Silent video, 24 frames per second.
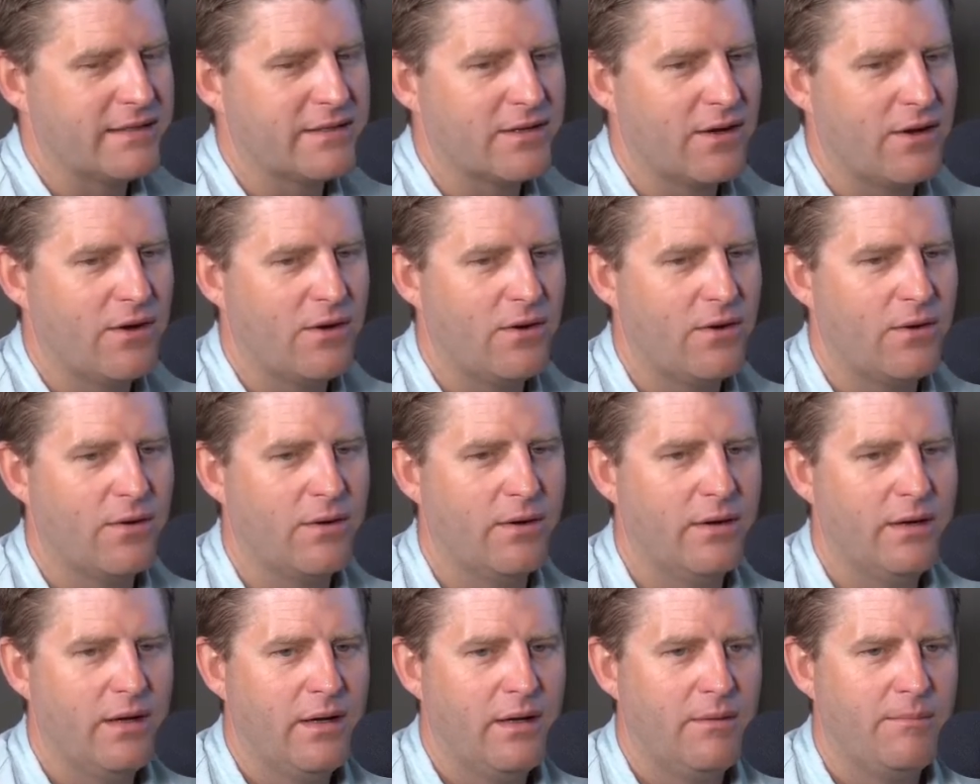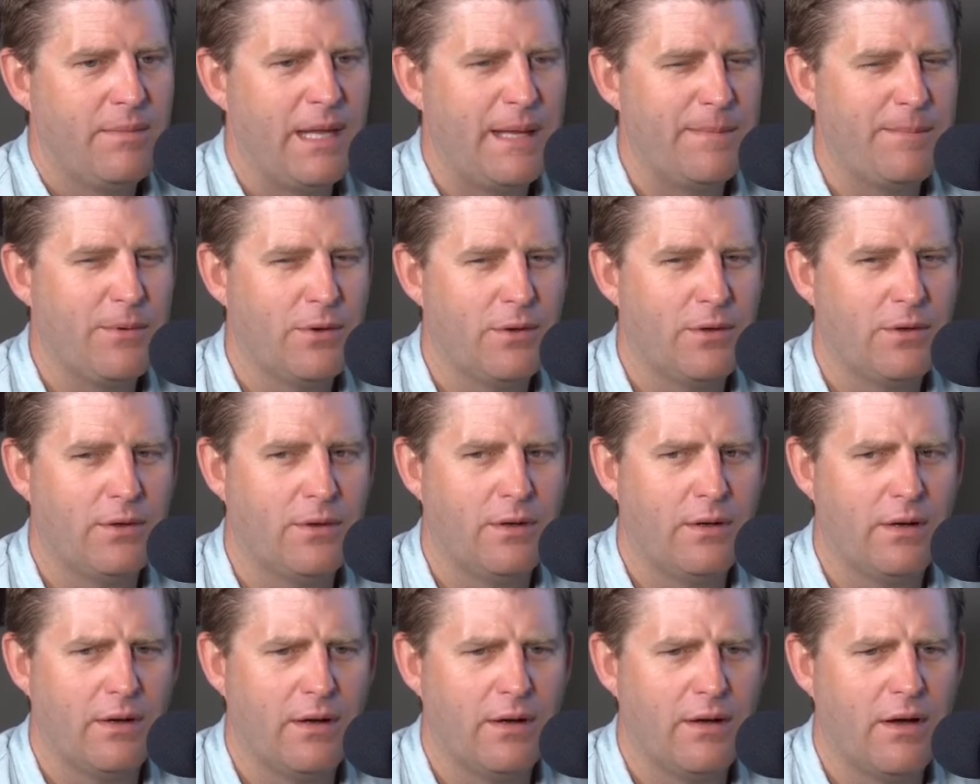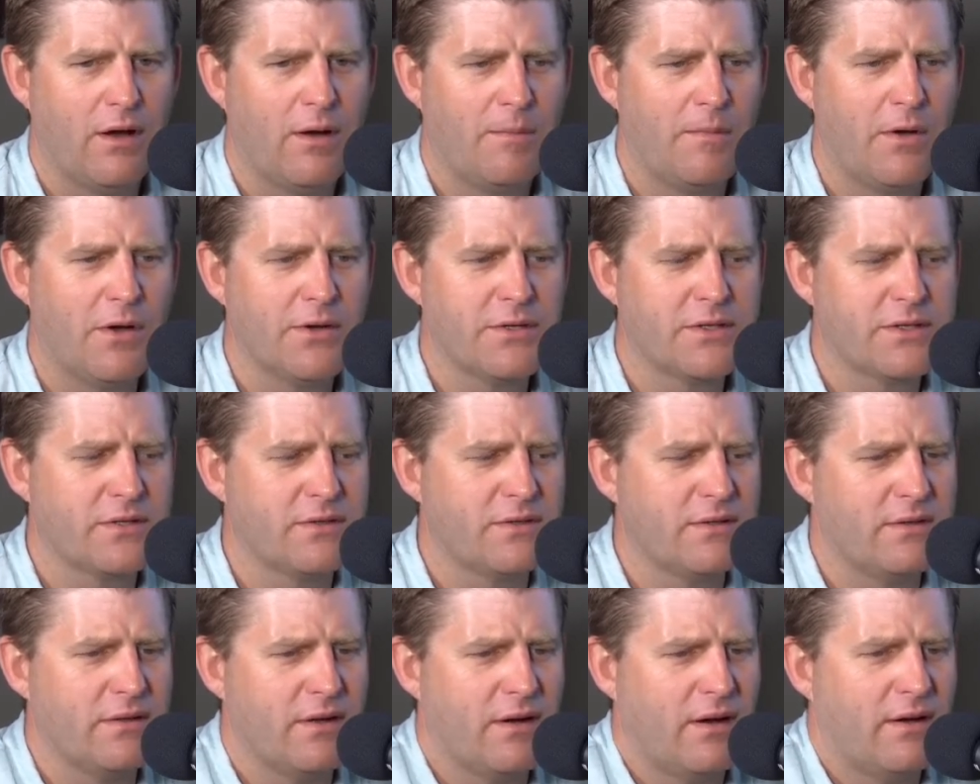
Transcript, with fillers: So people almost